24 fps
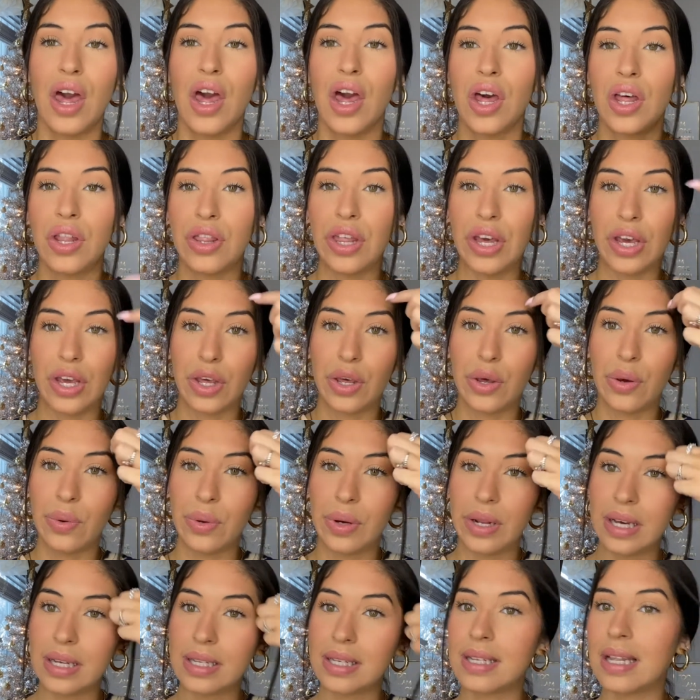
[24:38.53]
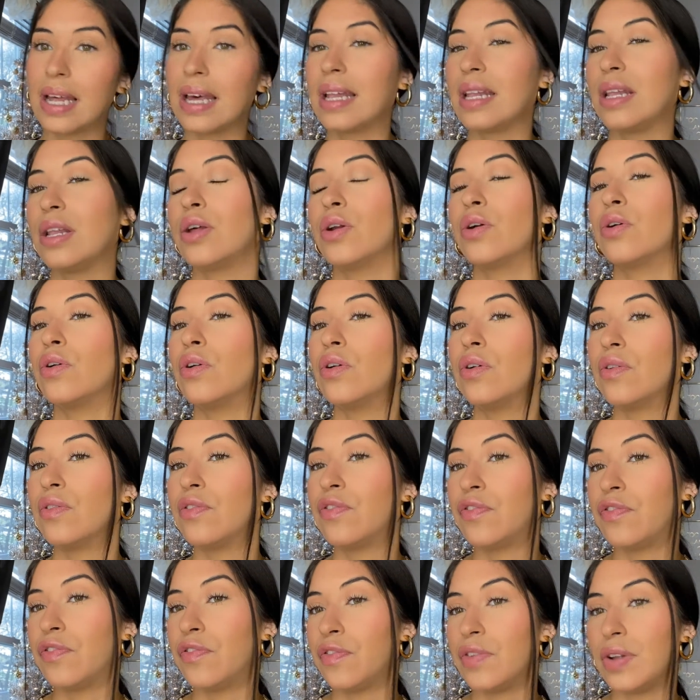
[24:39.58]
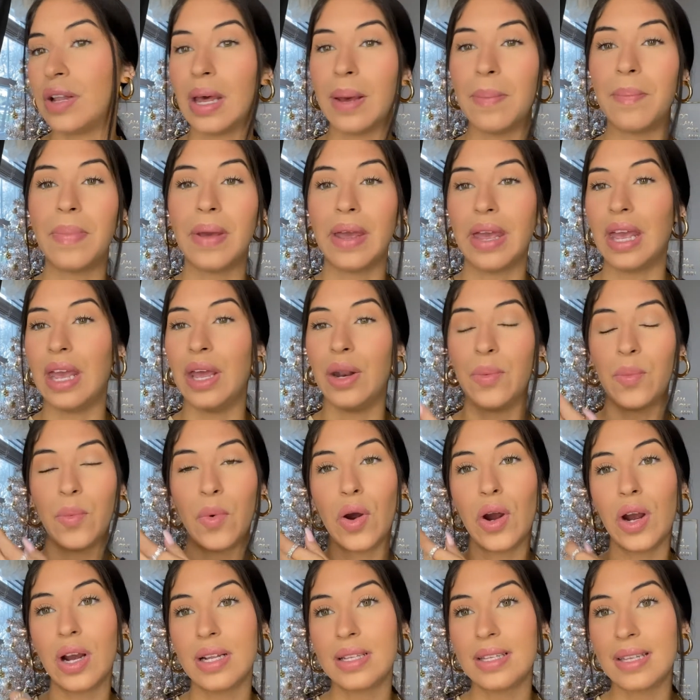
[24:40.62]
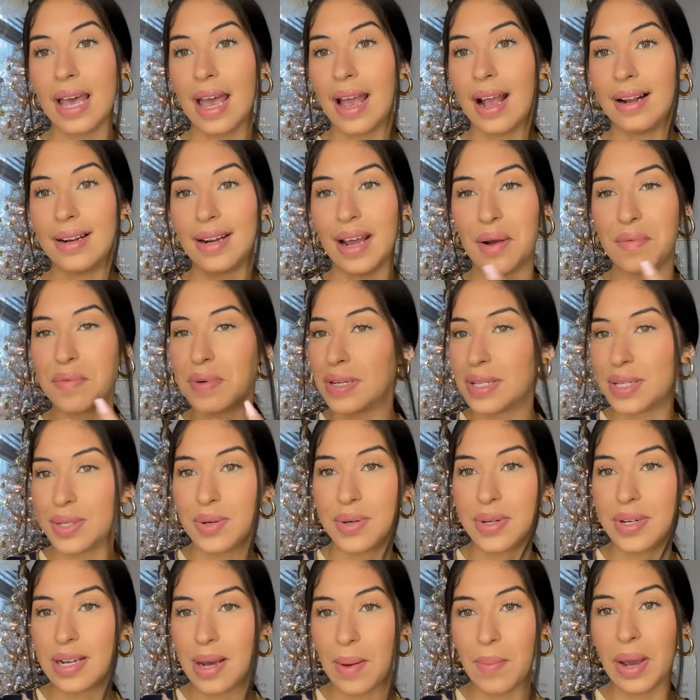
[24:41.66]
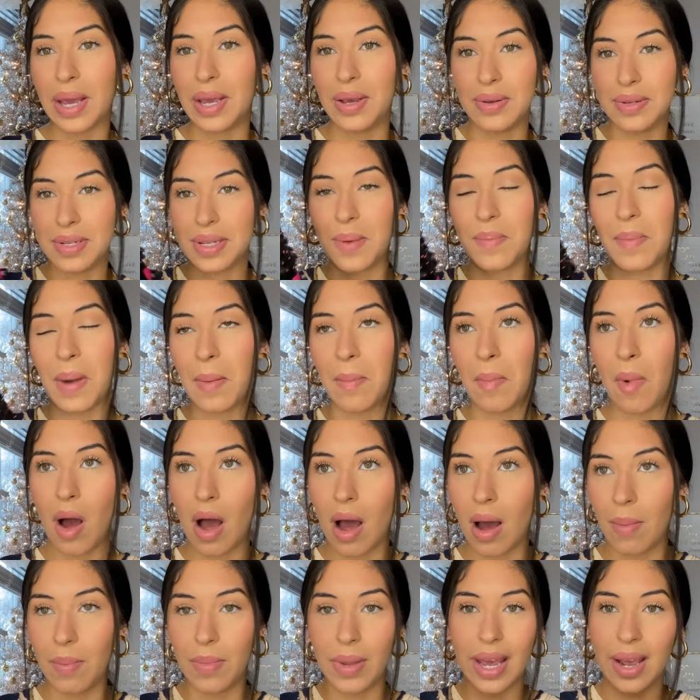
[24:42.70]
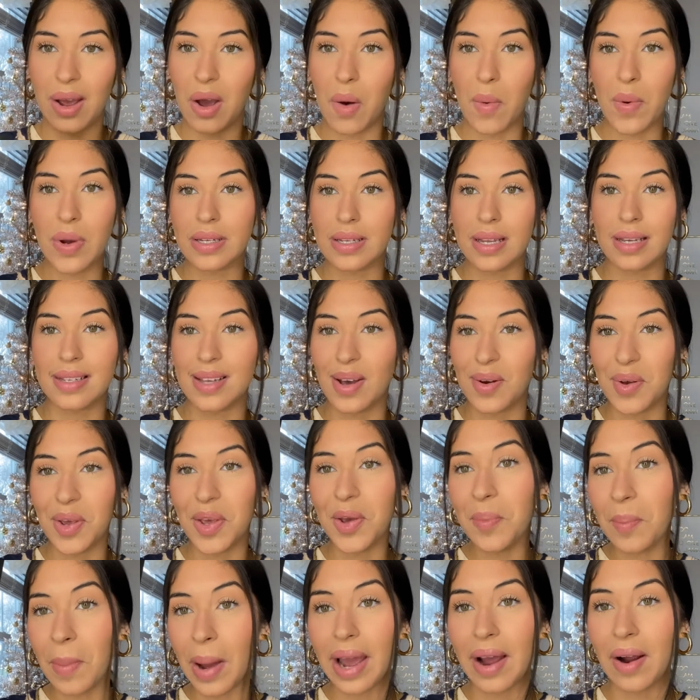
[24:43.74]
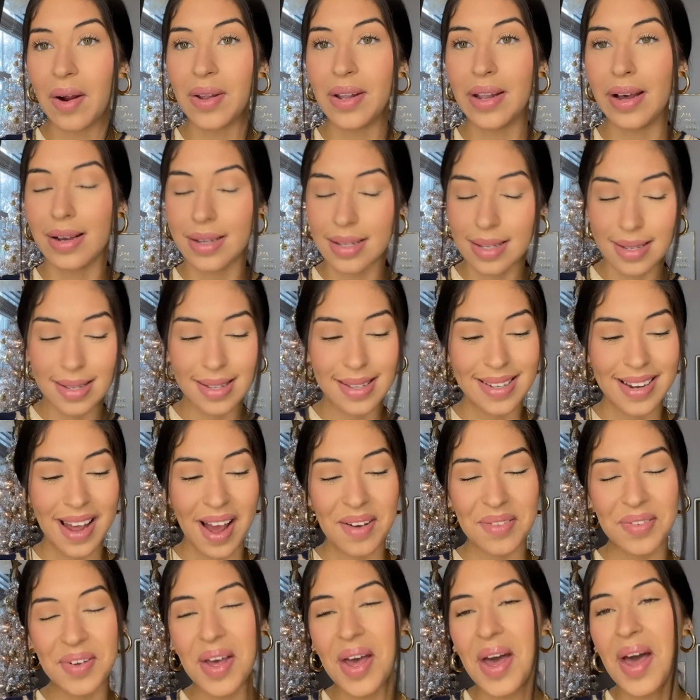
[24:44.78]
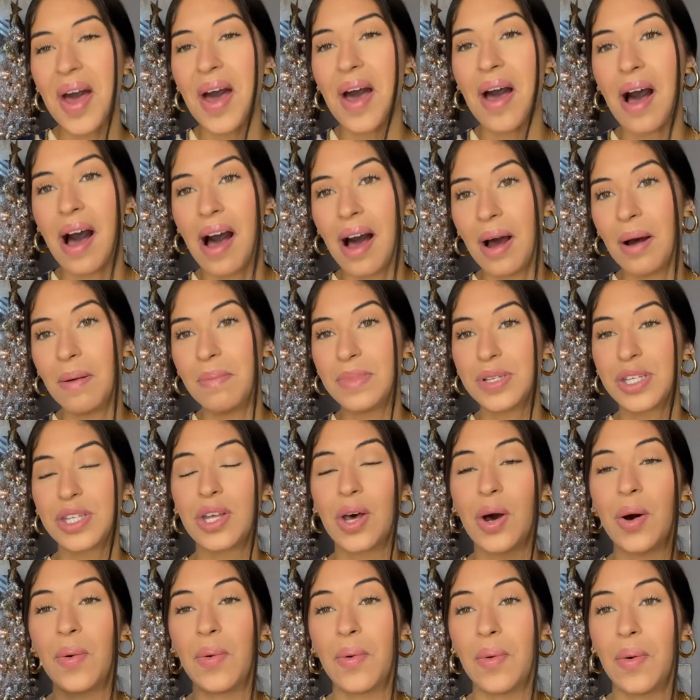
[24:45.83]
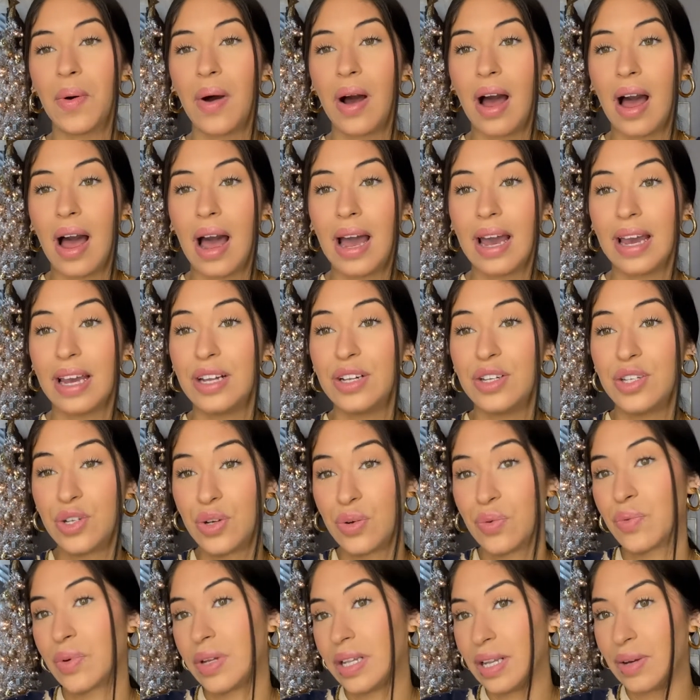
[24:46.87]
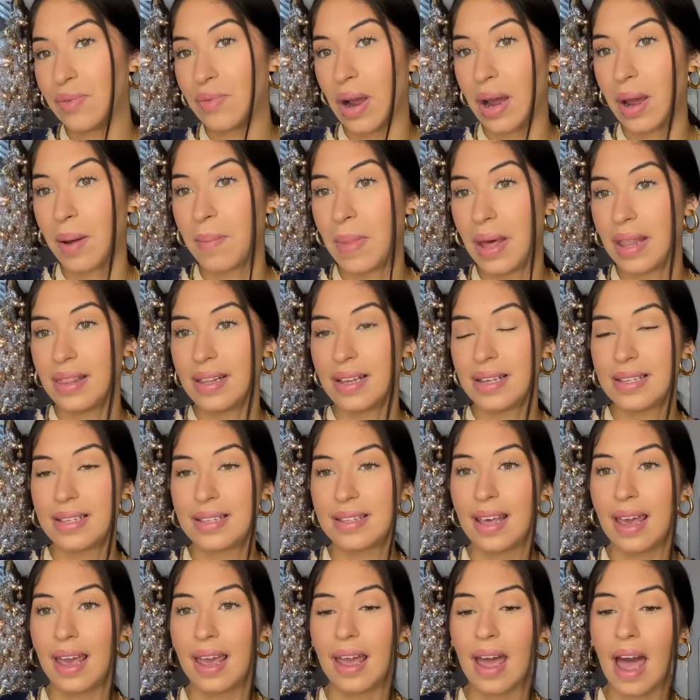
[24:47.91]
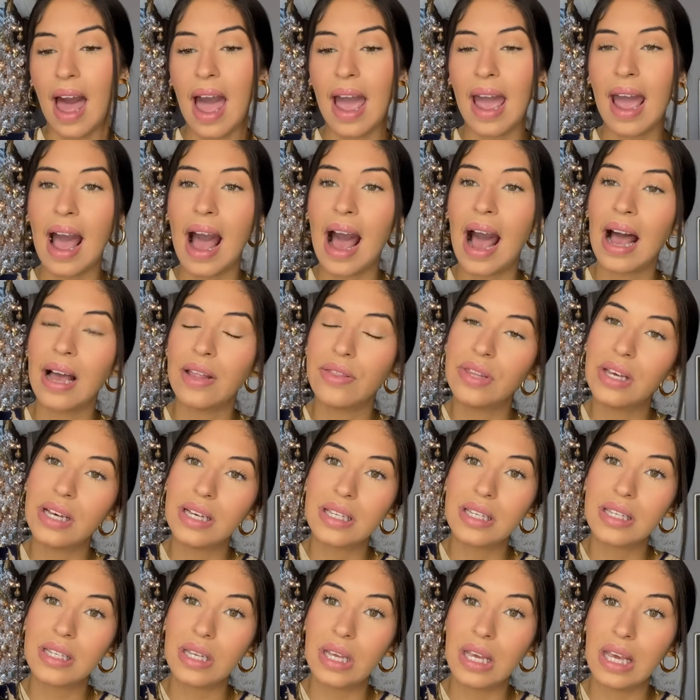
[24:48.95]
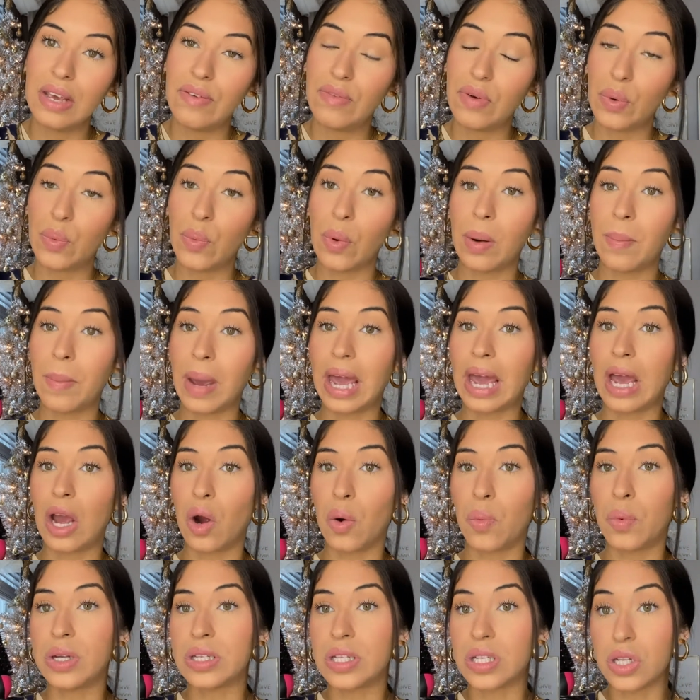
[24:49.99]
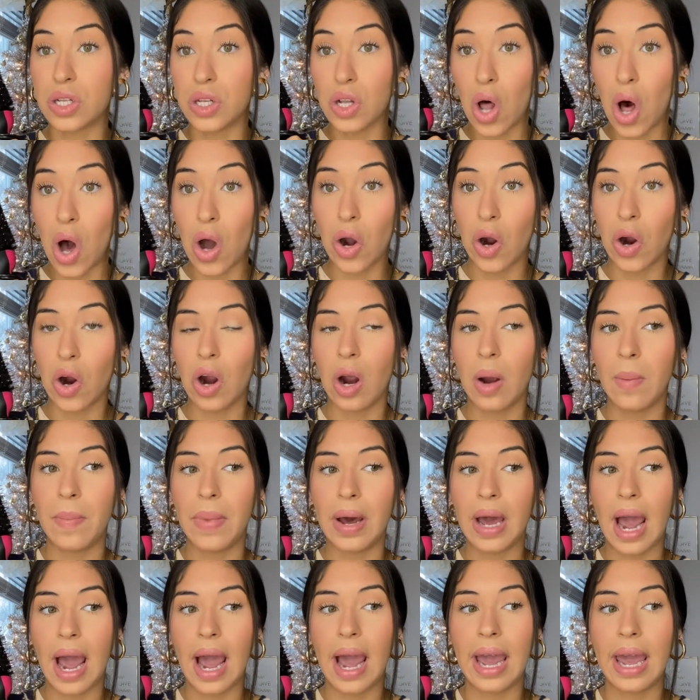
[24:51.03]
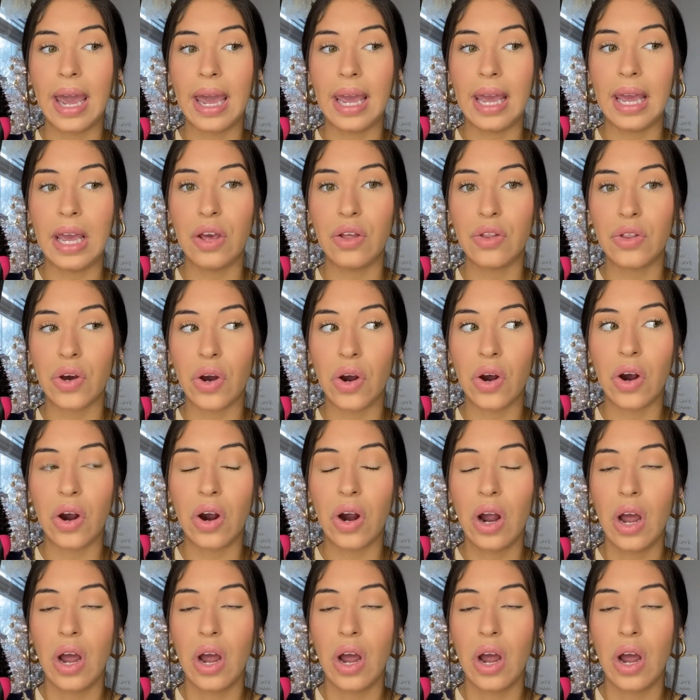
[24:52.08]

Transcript: the cutest like little flip inwards, and every single time I use it, my mom like always says how cute my hair looks and stuff. So I do really recommend this thing. I had this even when my hair was longer, but I either